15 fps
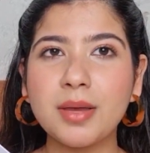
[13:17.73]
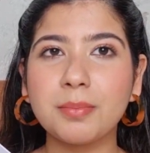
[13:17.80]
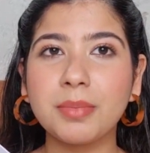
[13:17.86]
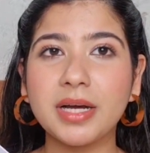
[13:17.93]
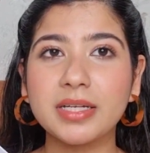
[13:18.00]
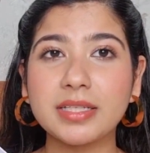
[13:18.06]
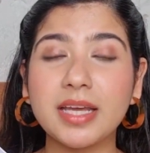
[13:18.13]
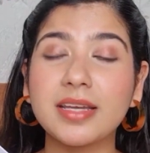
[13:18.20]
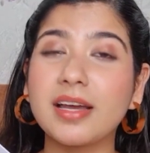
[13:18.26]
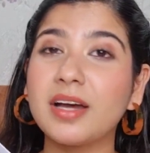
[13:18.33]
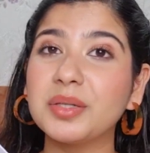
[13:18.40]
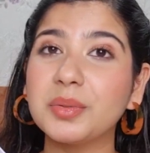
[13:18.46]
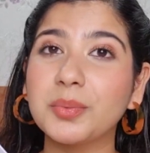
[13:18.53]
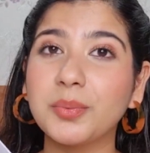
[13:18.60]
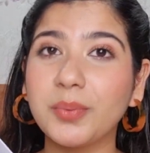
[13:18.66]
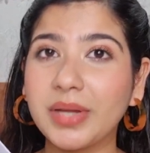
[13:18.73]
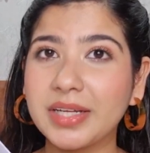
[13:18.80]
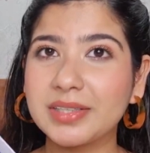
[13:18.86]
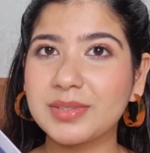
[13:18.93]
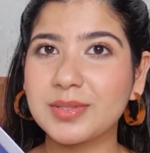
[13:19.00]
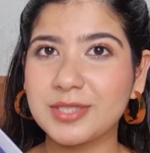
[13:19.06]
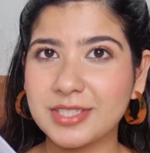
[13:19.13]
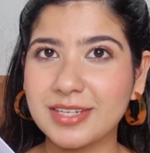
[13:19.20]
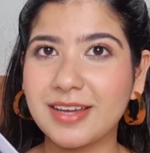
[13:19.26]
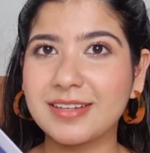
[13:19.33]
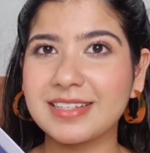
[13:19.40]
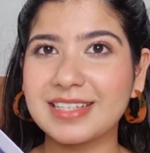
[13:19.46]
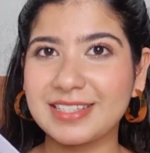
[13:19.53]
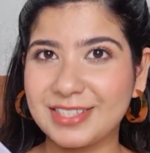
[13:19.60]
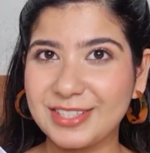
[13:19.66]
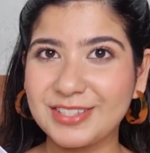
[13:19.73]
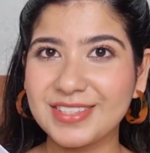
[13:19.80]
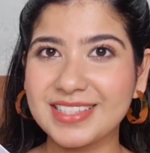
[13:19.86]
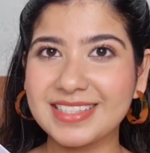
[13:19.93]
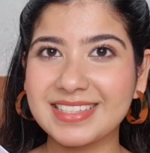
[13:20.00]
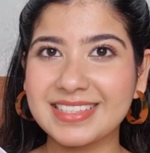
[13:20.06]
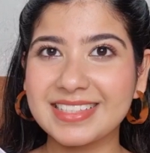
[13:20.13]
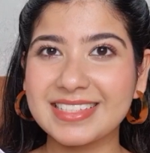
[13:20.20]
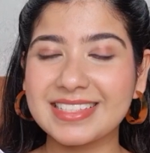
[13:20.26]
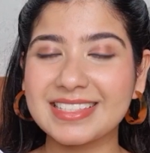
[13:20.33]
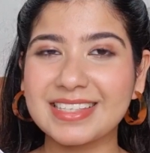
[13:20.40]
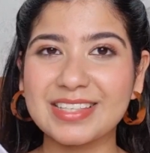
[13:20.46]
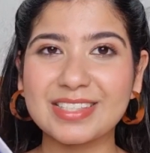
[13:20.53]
but I can't wait to start using this.